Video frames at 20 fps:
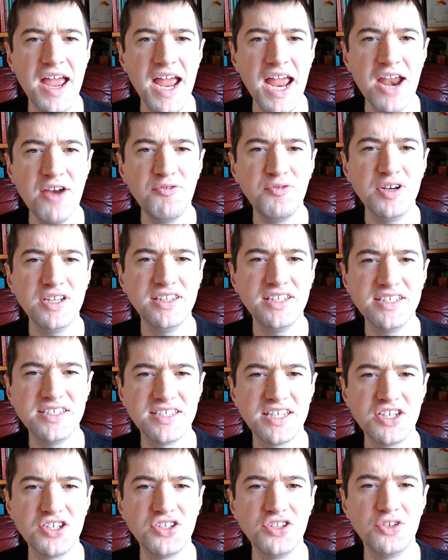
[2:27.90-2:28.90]
Every
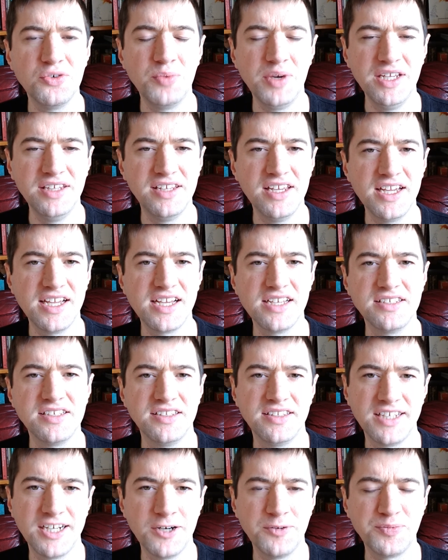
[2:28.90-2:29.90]
decision that we take as
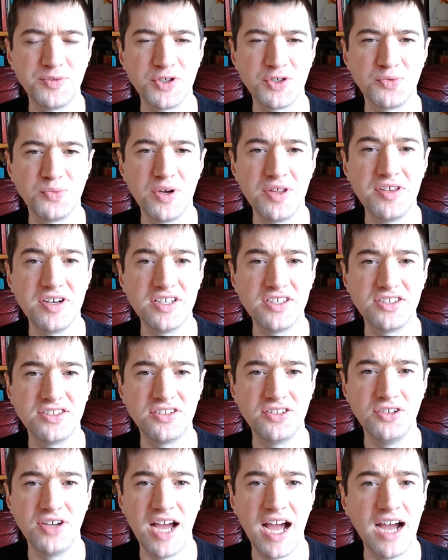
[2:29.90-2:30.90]
interpreters, whether it's
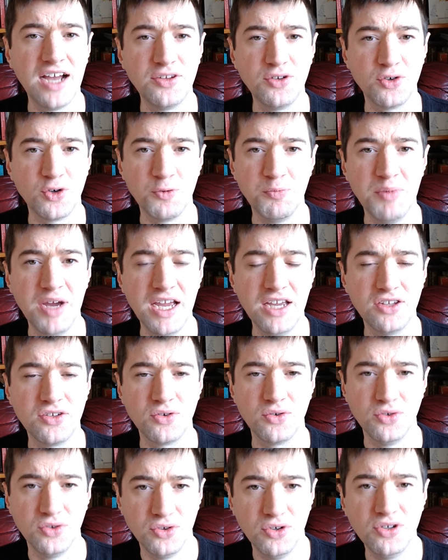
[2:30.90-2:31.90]
to add or omit
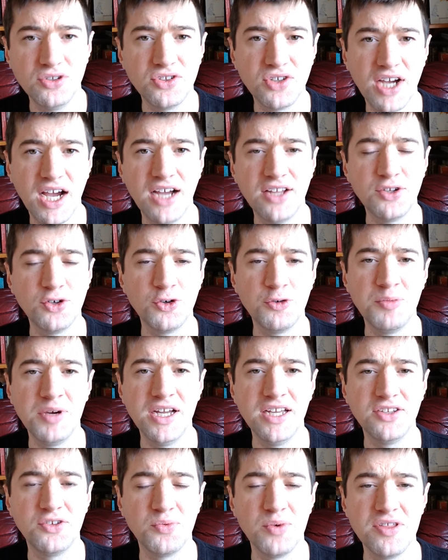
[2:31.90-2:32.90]
or not to add or
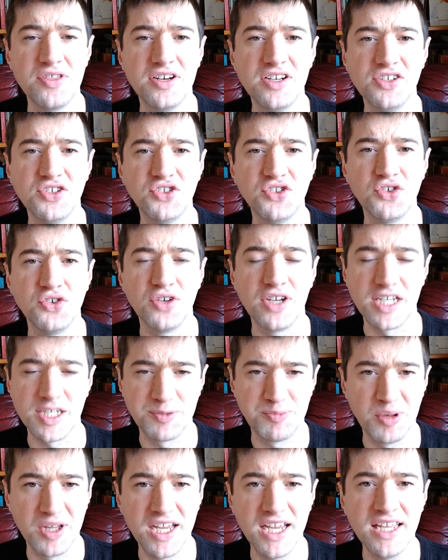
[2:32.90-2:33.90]
omit, whether it's to
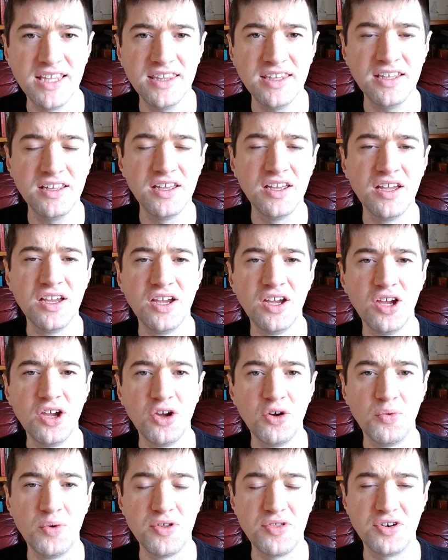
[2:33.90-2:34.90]
explain,
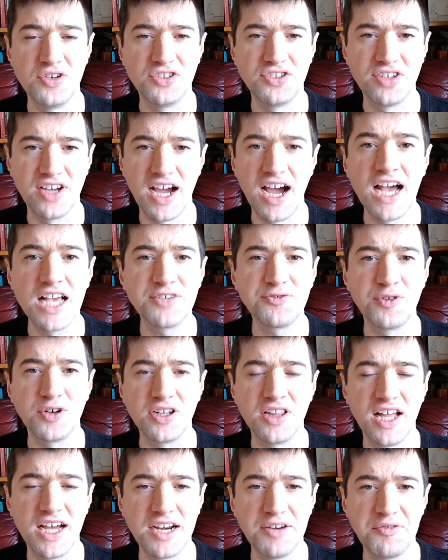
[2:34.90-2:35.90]
whether it's to ask for
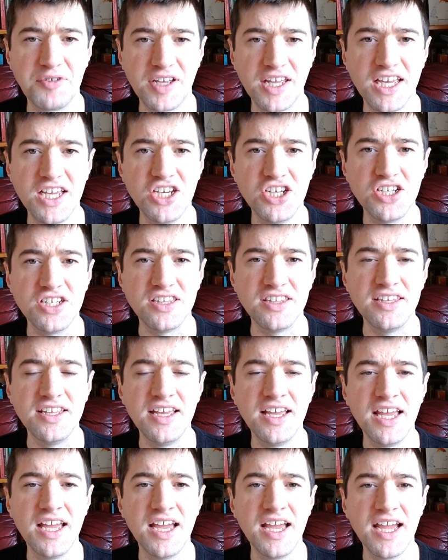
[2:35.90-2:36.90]
clarification,
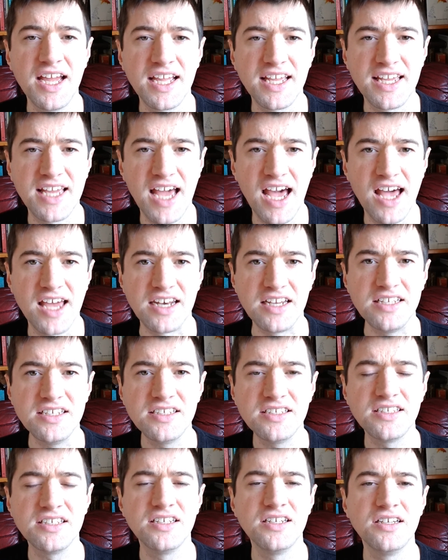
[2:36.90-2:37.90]

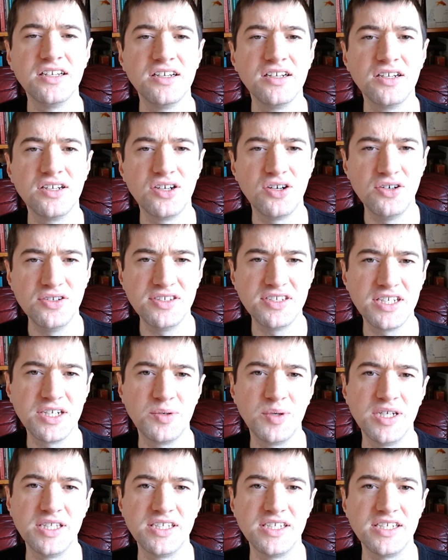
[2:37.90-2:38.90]
carries
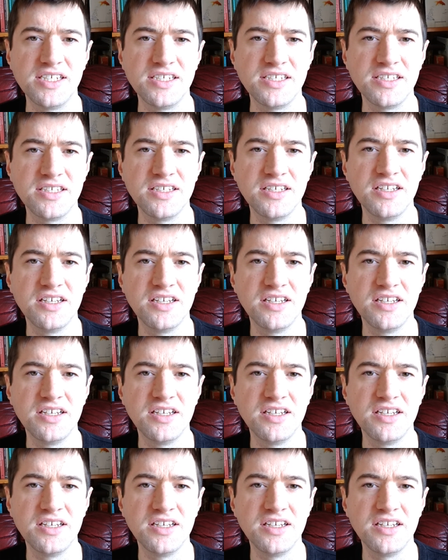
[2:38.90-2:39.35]
consequences.